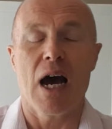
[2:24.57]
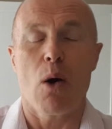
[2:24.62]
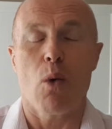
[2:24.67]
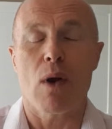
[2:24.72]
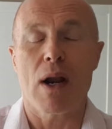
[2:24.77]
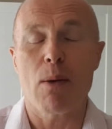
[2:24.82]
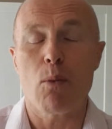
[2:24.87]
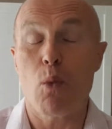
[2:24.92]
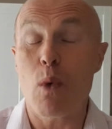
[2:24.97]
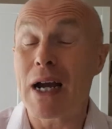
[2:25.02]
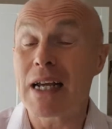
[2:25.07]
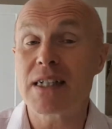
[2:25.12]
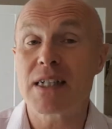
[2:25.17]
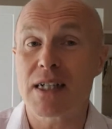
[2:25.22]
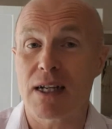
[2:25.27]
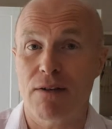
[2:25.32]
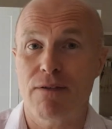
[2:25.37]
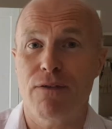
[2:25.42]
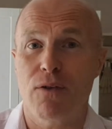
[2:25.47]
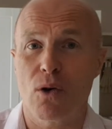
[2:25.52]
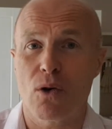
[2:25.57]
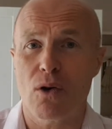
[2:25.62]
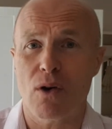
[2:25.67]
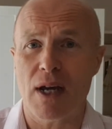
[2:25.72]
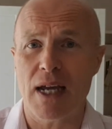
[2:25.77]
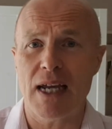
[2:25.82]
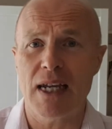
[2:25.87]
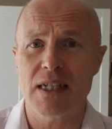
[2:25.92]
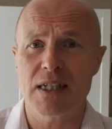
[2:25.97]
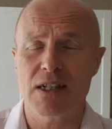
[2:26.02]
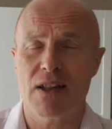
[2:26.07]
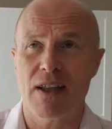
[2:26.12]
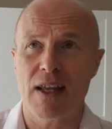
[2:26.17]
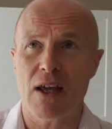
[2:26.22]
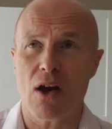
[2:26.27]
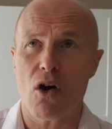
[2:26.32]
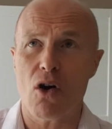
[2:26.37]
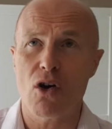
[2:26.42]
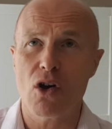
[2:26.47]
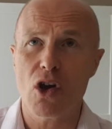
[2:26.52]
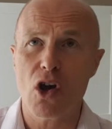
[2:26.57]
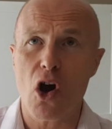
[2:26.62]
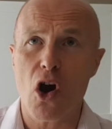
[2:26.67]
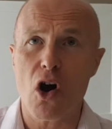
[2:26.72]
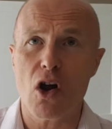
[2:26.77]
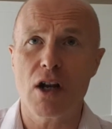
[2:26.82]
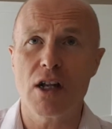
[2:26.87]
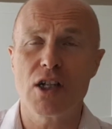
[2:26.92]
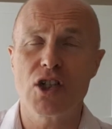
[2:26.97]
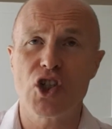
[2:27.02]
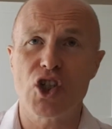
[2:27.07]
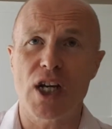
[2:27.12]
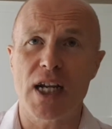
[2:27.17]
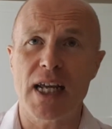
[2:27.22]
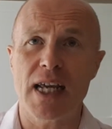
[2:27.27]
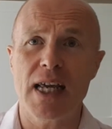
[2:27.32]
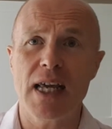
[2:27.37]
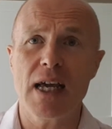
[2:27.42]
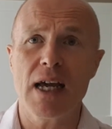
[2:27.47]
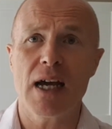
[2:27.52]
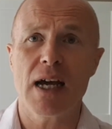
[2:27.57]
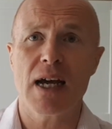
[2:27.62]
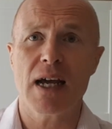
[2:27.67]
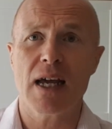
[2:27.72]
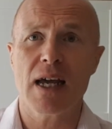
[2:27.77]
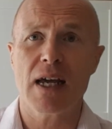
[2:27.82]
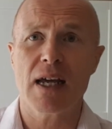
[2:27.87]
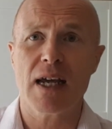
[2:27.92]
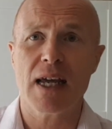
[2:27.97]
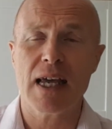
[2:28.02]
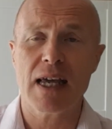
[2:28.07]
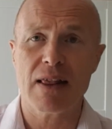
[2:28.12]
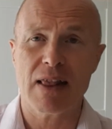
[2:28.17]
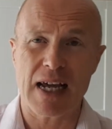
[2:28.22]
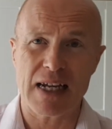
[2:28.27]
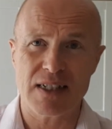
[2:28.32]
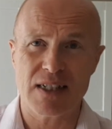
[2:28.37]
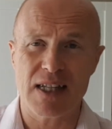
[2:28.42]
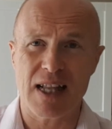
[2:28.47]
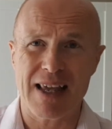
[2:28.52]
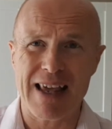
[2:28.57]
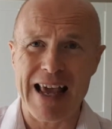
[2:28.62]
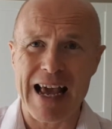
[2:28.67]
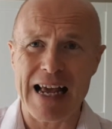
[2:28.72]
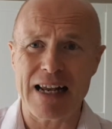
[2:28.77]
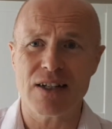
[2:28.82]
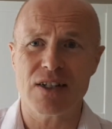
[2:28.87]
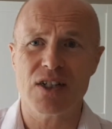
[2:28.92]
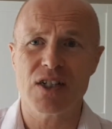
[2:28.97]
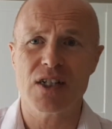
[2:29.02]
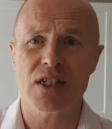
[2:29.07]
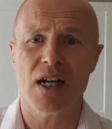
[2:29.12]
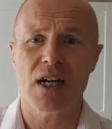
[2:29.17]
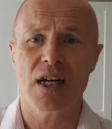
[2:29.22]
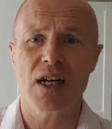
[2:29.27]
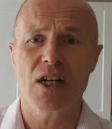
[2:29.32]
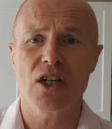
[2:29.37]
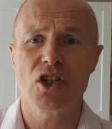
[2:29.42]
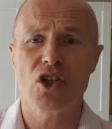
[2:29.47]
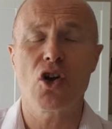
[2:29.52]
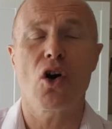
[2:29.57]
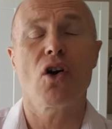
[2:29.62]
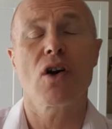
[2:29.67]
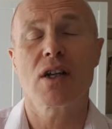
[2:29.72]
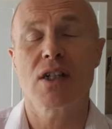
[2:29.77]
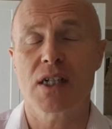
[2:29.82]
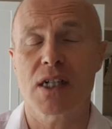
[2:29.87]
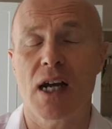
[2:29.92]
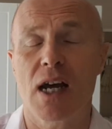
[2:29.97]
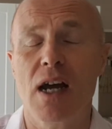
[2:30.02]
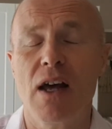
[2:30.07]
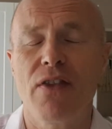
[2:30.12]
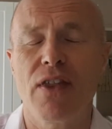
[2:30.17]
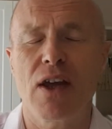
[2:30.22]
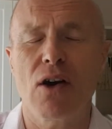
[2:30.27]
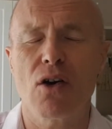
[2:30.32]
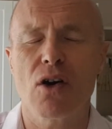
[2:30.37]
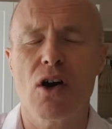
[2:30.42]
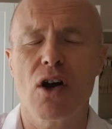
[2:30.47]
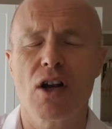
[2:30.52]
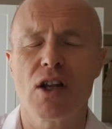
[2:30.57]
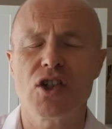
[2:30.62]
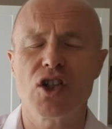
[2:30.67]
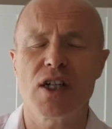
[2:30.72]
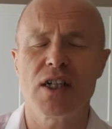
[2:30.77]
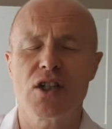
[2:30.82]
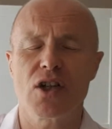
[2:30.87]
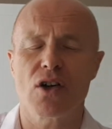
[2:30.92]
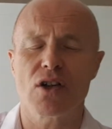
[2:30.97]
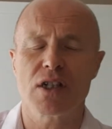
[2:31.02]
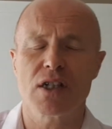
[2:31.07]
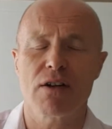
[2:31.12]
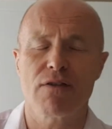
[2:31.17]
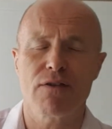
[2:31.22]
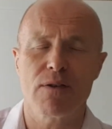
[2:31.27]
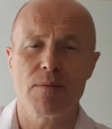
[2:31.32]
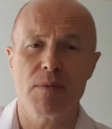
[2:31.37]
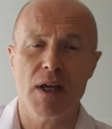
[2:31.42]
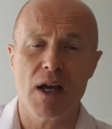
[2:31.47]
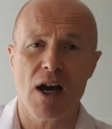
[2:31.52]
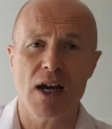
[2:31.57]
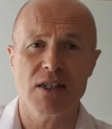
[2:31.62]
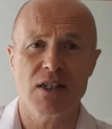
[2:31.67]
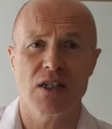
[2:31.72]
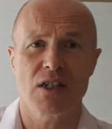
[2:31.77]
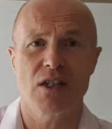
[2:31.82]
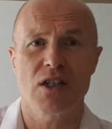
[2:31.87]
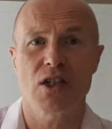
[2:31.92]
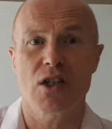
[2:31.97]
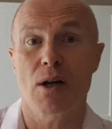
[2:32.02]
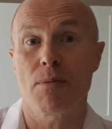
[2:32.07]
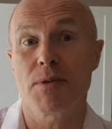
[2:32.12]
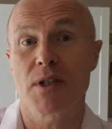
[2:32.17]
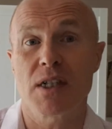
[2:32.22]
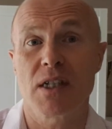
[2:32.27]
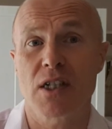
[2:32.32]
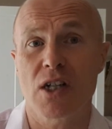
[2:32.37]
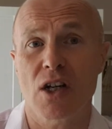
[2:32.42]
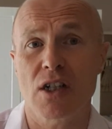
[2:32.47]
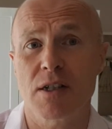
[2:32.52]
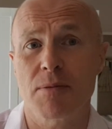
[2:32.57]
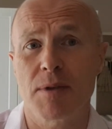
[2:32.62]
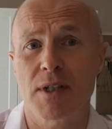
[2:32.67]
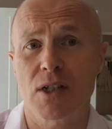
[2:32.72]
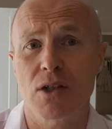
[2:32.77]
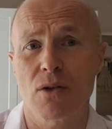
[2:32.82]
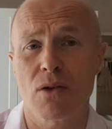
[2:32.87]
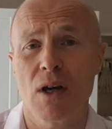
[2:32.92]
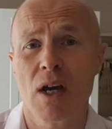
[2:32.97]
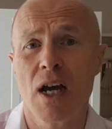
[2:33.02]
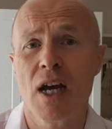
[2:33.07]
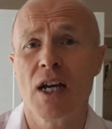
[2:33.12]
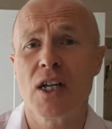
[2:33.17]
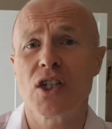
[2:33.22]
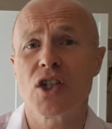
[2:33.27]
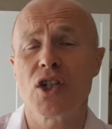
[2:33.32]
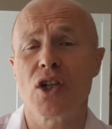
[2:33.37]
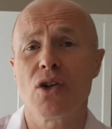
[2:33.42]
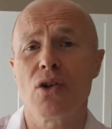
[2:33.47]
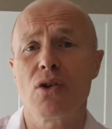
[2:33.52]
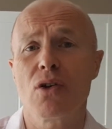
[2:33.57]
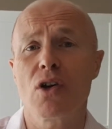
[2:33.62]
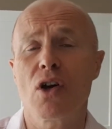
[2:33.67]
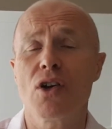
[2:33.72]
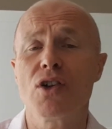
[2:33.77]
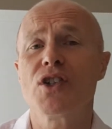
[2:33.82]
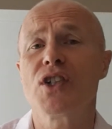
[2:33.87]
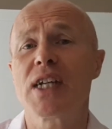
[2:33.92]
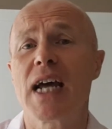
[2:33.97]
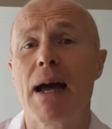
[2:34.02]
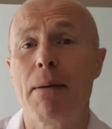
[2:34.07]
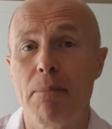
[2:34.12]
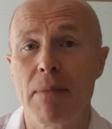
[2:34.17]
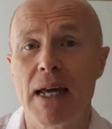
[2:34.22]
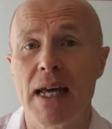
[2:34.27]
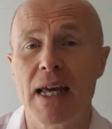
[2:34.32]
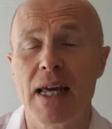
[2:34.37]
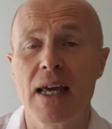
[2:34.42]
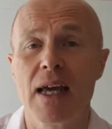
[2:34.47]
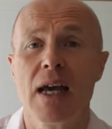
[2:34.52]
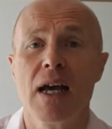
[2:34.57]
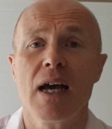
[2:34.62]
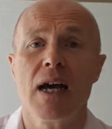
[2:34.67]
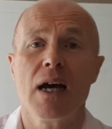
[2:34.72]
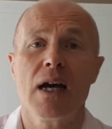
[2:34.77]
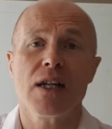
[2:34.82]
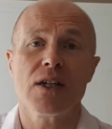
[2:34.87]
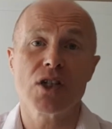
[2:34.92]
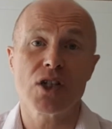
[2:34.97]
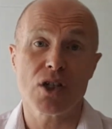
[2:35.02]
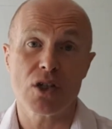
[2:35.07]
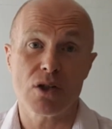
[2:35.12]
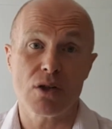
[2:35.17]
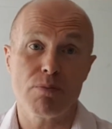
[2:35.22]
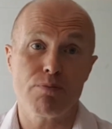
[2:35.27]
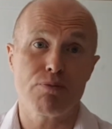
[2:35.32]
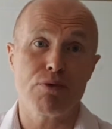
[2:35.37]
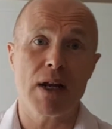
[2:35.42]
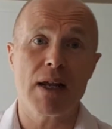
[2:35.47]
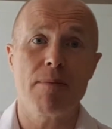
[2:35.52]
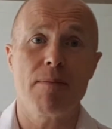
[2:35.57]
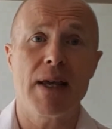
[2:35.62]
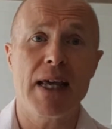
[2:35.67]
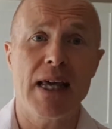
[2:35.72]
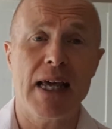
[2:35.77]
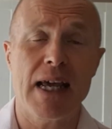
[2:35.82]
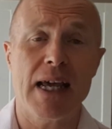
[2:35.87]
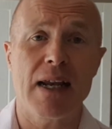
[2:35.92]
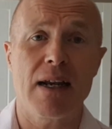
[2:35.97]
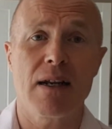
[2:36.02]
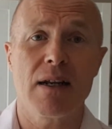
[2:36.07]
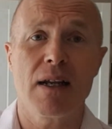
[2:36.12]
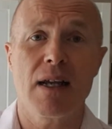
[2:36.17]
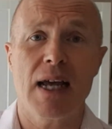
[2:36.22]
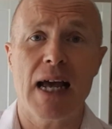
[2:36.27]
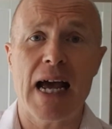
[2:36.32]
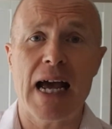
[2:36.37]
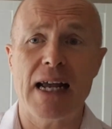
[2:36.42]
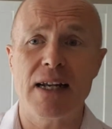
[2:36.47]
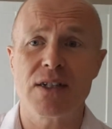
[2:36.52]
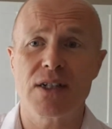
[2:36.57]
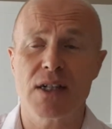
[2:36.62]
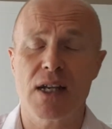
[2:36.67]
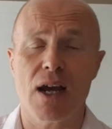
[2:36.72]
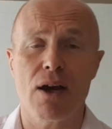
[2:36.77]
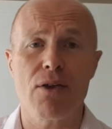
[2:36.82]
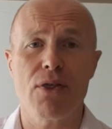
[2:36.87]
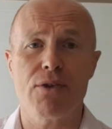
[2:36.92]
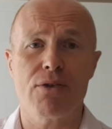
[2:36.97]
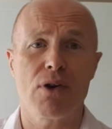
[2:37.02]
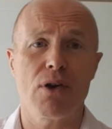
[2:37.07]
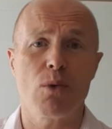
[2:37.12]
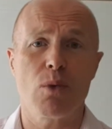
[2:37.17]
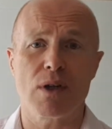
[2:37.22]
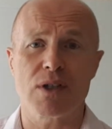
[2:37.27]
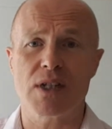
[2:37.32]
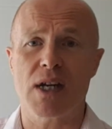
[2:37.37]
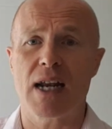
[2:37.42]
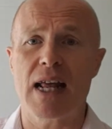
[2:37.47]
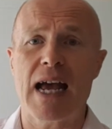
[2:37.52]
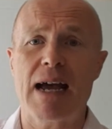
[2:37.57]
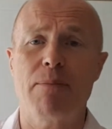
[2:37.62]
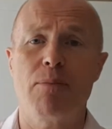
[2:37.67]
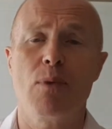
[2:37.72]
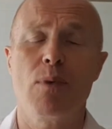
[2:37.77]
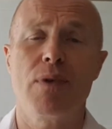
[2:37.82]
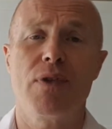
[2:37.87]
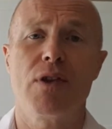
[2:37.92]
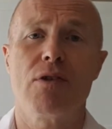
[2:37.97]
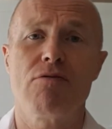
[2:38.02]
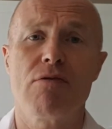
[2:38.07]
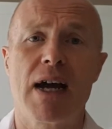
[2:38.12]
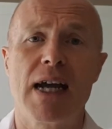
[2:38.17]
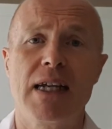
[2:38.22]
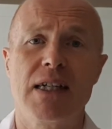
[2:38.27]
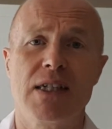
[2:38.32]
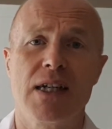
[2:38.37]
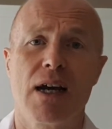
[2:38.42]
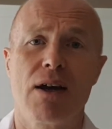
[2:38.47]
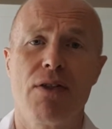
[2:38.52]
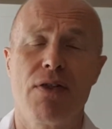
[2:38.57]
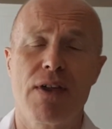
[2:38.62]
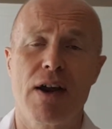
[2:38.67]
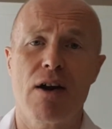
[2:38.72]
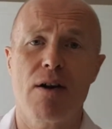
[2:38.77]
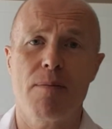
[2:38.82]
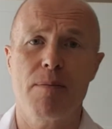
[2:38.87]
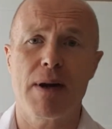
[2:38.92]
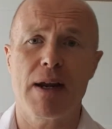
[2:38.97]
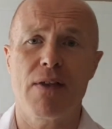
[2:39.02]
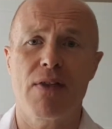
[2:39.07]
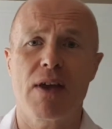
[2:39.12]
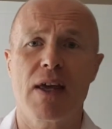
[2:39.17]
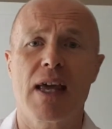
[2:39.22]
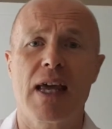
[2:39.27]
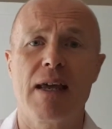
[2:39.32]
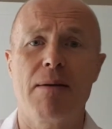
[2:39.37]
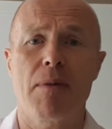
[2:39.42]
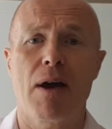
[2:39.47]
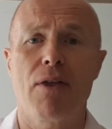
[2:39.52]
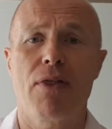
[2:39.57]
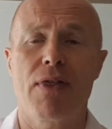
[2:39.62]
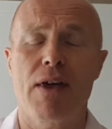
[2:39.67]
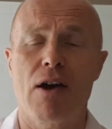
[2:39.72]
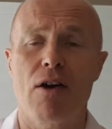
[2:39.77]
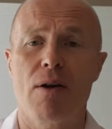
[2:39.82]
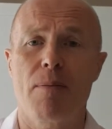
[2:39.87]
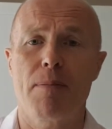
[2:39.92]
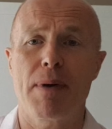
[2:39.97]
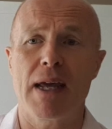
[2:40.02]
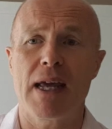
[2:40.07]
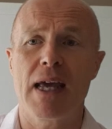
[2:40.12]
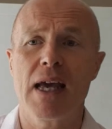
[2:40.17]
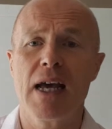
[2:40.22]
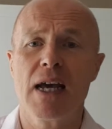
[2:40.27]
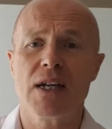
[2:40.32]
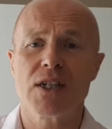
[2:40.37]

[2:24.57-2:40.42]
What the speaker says: what I'm waiting for is the oncology, that's the cancer doctor, the oncology doctor from Guy's and St Thomas' Hospital, to contact me to bring me in and go through what's going to happen with the radiotherapy and the chemotherapy.